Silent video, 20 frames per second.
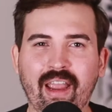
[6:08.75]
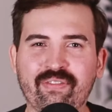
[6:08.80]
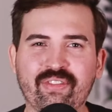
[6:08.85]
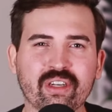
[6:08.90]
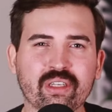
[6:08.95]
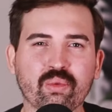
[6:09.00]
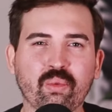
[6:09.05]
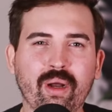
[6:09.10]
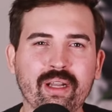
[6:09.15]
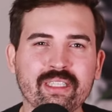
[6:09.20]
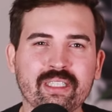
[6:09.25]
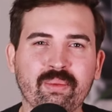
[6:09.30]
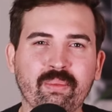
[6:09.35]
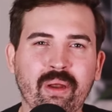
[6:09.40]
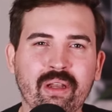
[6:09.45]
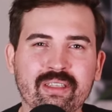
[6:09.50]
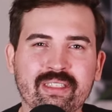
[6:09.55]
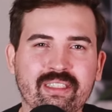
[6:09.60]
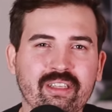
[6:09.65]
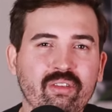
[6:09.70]
If there's one
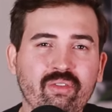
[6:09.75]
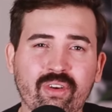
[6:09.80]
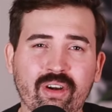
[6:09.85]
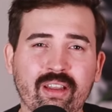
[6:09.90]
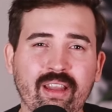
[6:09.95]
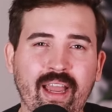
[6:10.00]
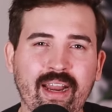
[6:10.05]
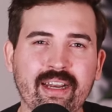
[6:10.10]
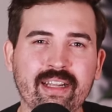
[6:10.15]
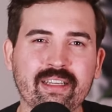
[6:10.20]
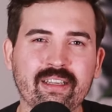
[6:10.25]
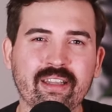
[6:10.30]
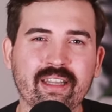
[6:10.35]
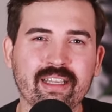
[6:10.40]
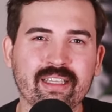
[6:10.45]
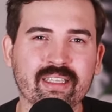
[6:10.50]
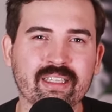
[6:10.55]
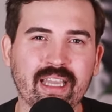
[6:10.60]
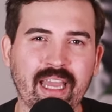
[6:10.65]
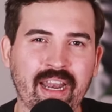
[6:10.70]
small silver lining to
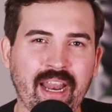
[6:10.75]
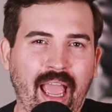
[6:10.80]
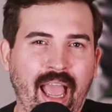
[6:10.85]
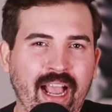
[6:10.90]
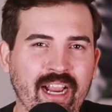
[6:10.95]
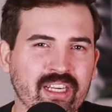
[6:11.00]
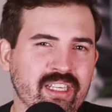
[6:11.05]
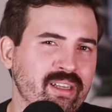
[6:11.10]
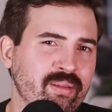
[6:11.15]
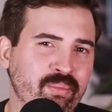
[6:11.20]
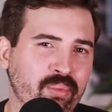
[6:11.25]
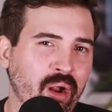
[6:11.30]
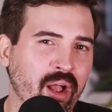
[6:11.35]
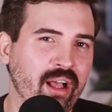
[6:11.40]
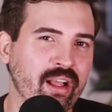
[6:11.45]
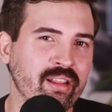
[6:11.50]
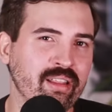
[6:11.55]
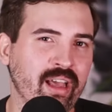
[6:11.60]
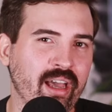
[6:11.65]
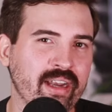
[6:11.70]
this, it actually
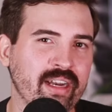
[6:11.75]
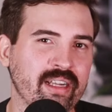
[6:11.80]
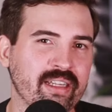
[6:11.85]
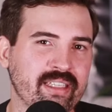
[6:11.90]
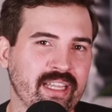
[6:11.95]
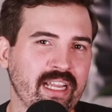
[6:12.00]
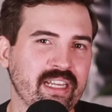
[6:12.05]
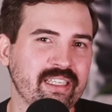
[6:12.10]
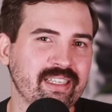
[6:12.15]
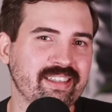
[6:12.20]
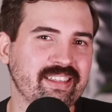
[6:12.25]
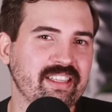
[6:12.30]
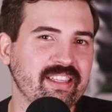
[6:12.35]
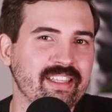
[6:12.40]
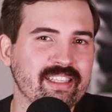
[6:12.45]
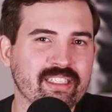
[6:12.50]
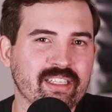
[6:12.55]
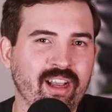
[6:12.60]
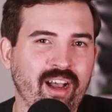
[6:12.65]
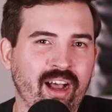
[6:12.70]
brought a lot of attention to this